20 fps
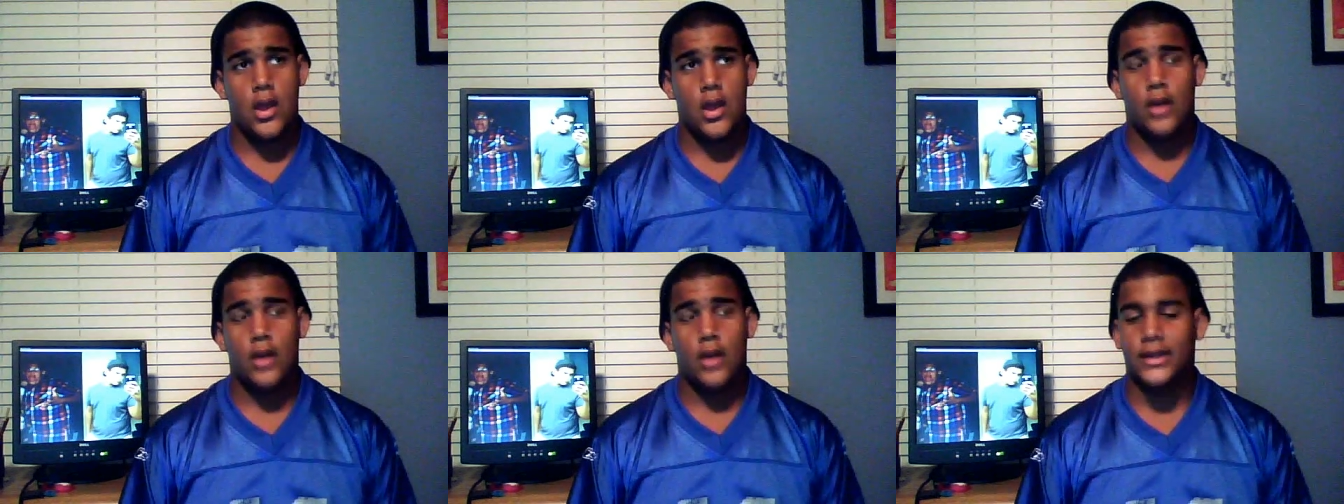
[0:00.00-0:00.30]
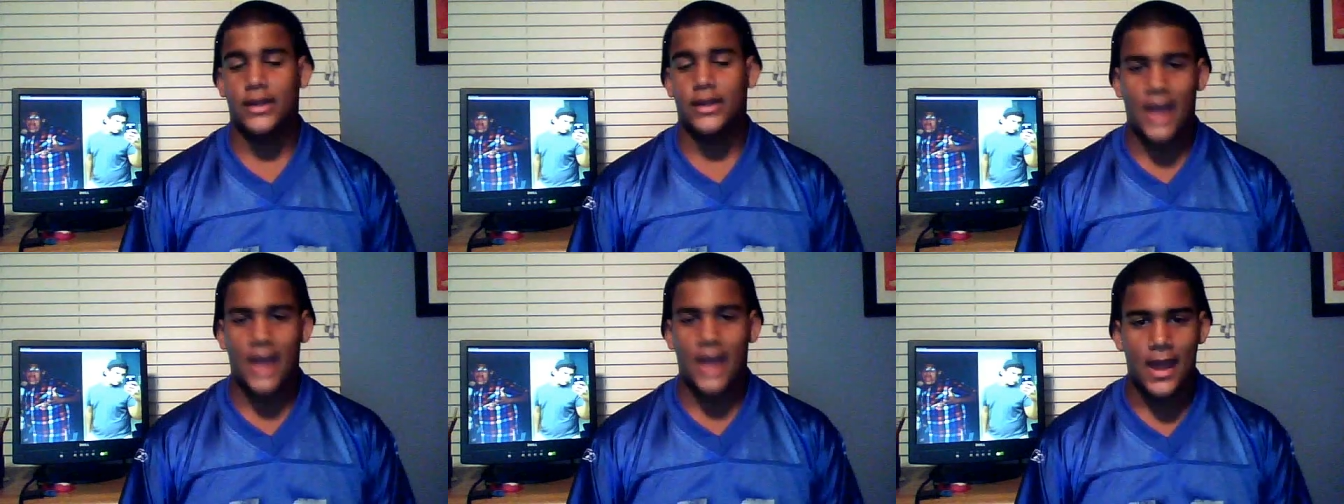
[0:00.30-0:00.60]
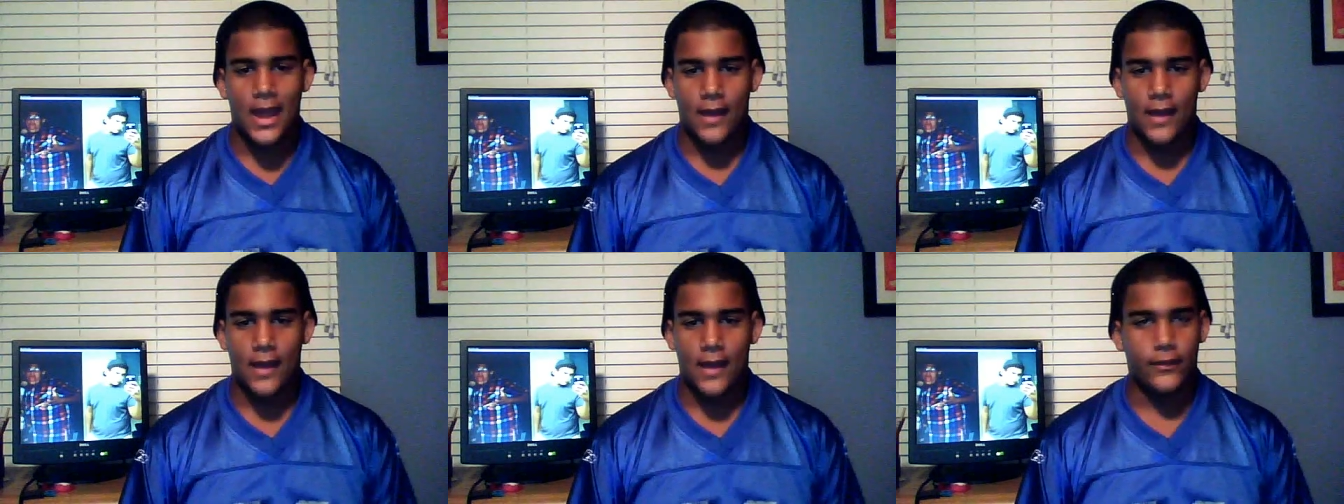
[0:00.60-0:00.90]
like I
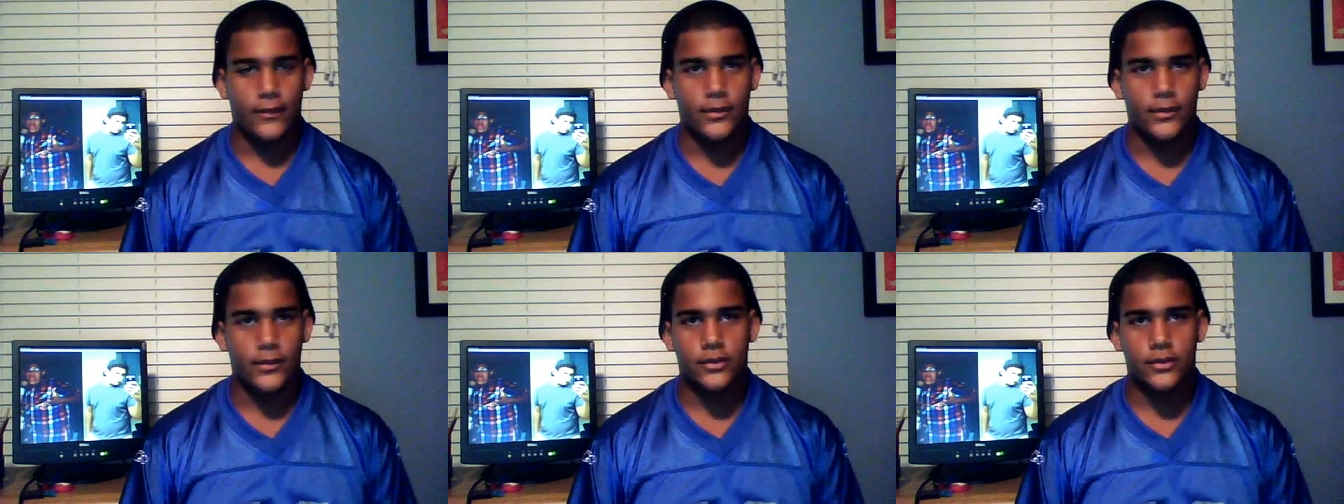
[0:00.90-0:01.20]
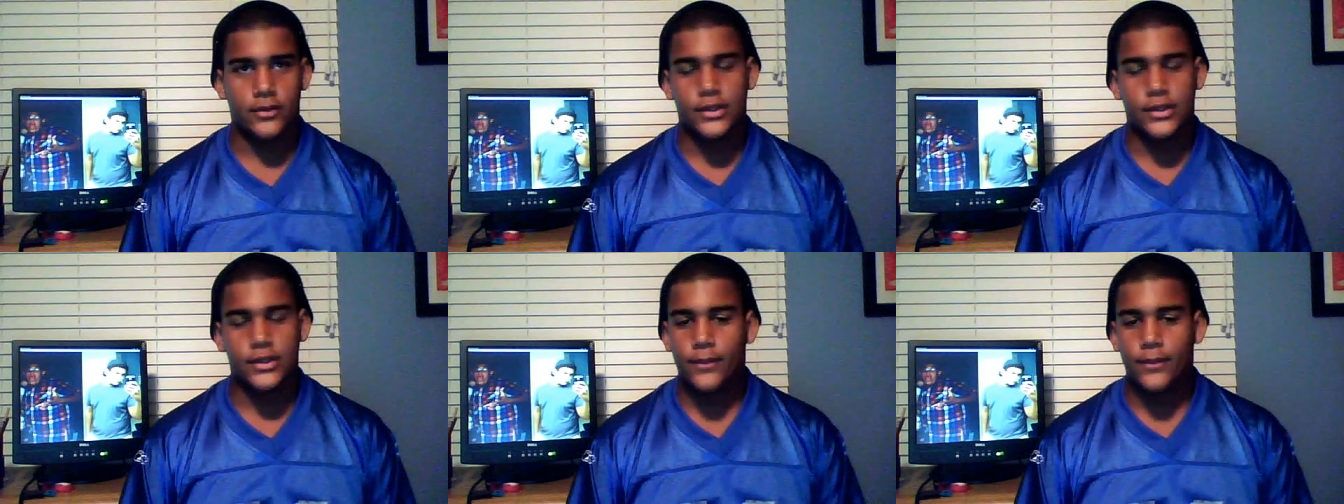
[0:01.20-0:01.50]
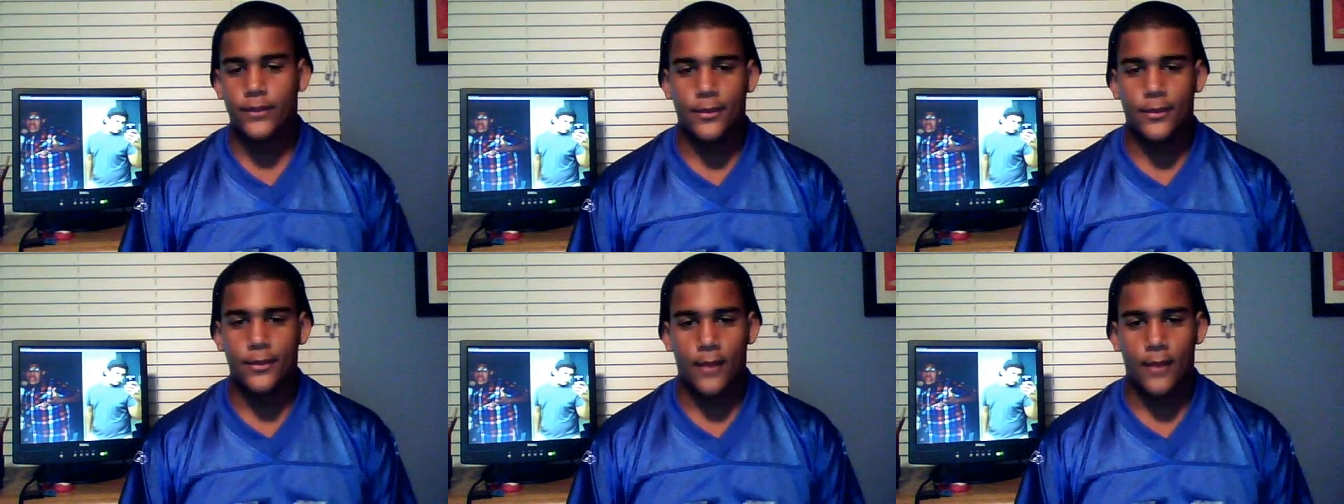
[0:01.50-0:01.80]
have. I mean, there's some
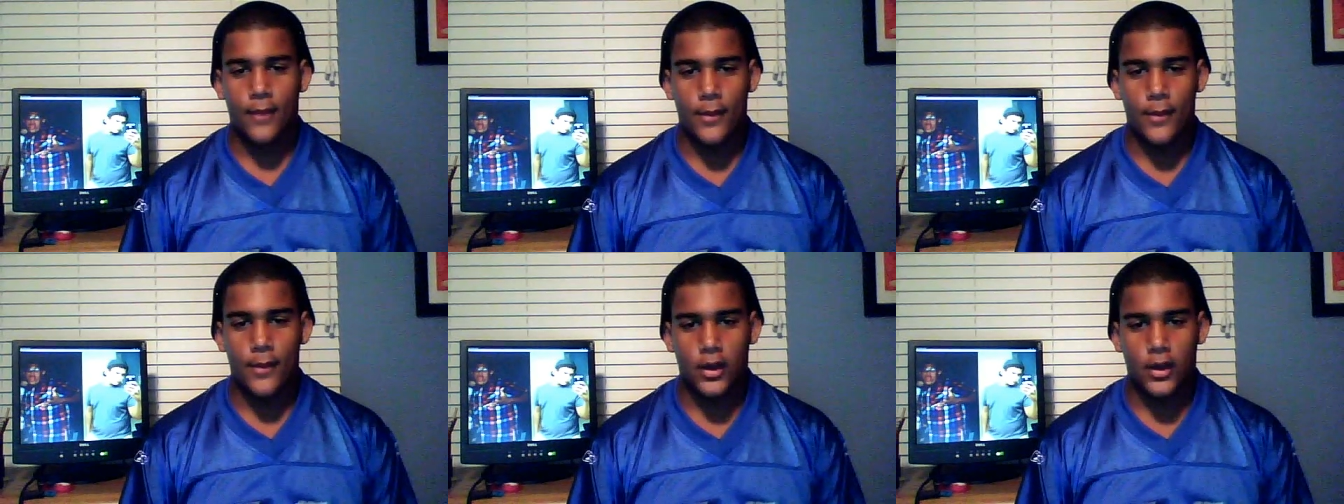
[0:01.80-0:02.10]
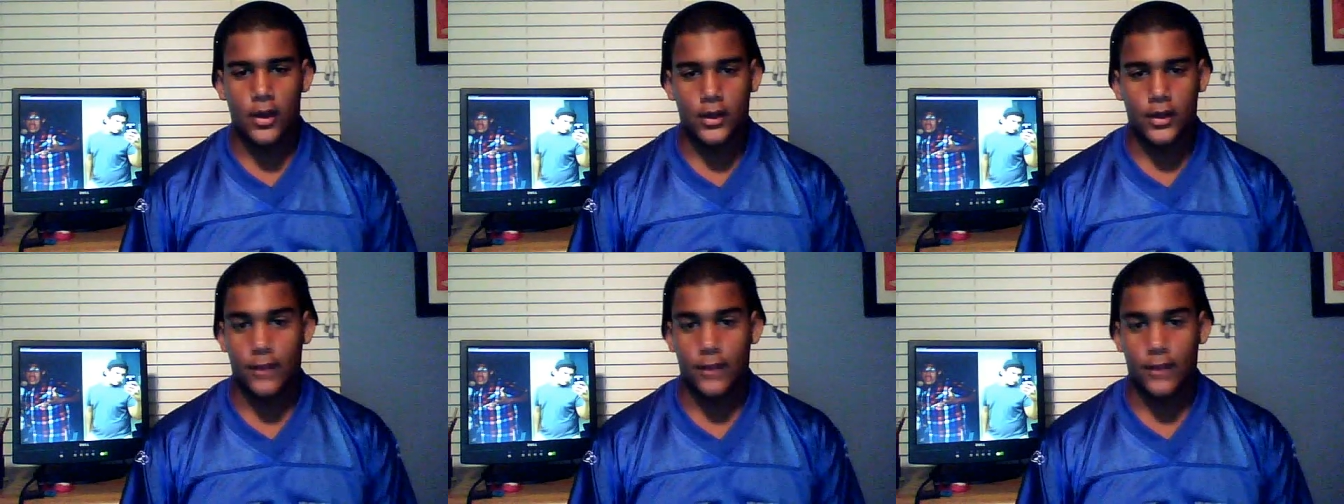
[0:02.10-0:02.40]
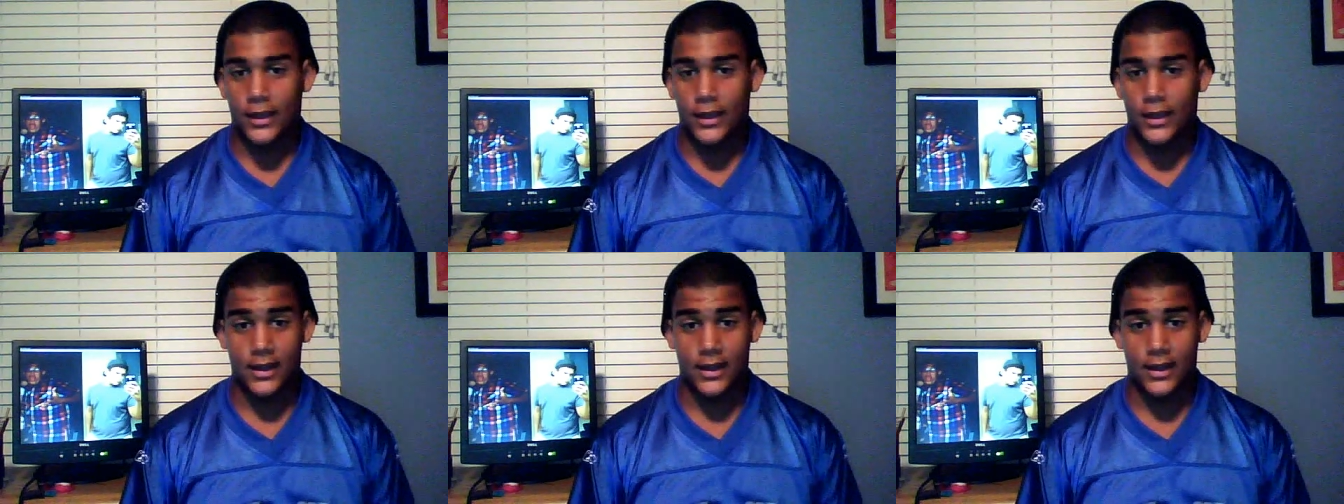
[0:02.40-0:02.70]
people in my bunk, I'm
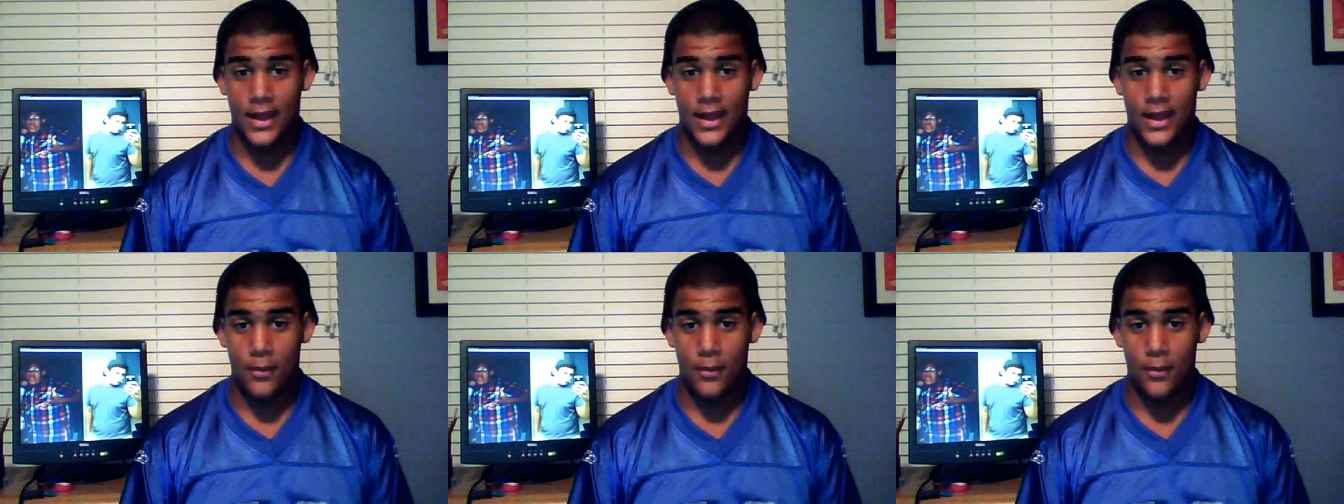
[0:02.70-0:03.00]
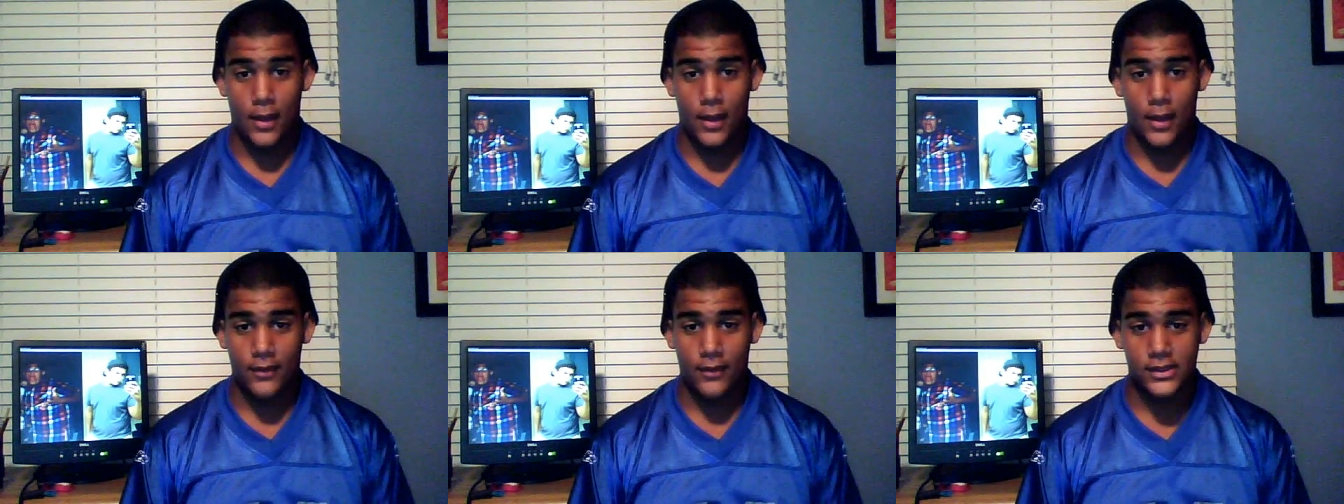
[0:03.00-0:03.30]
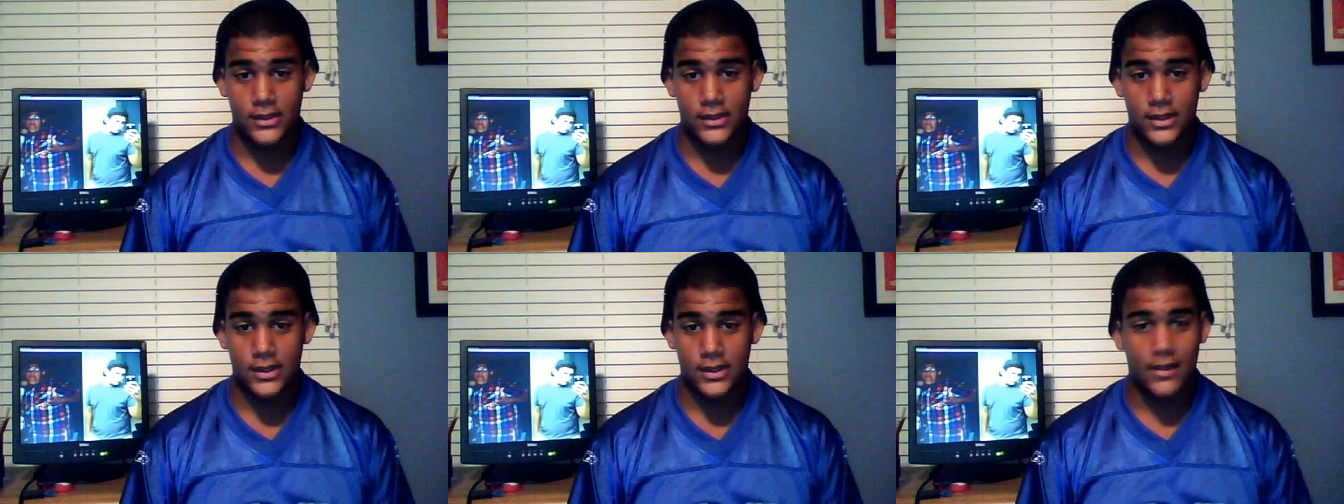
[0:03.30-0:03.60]
not gonna name them
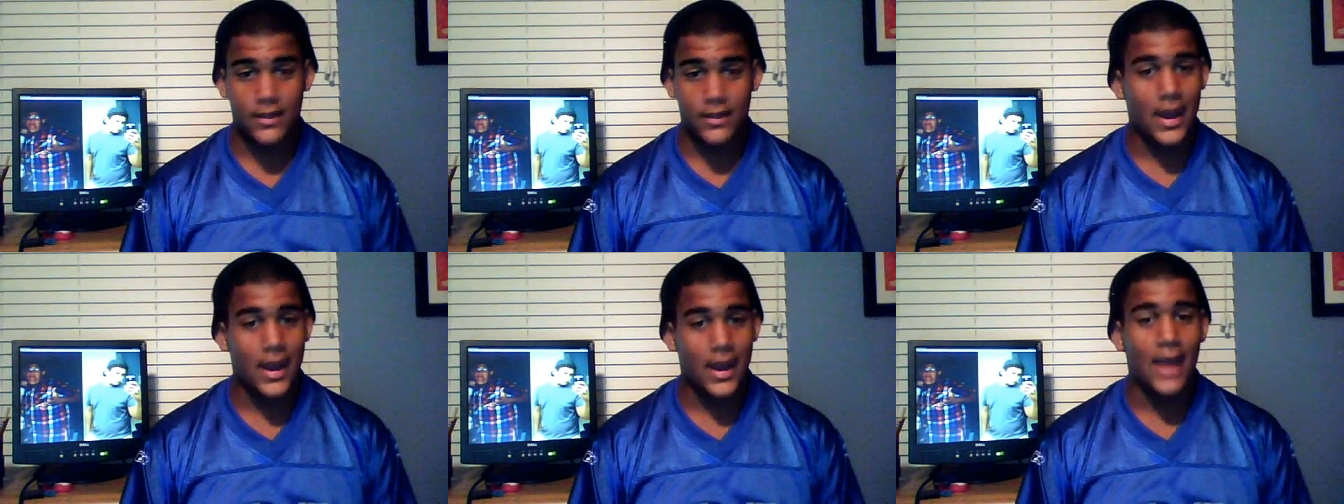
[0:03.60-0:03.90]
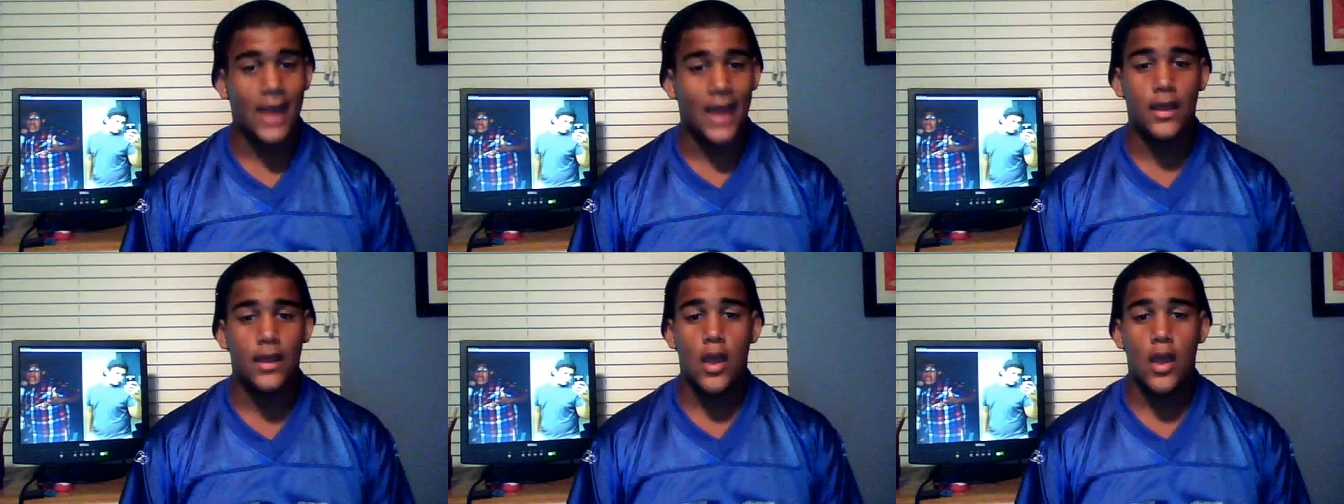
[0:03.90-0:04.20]
obviously, that I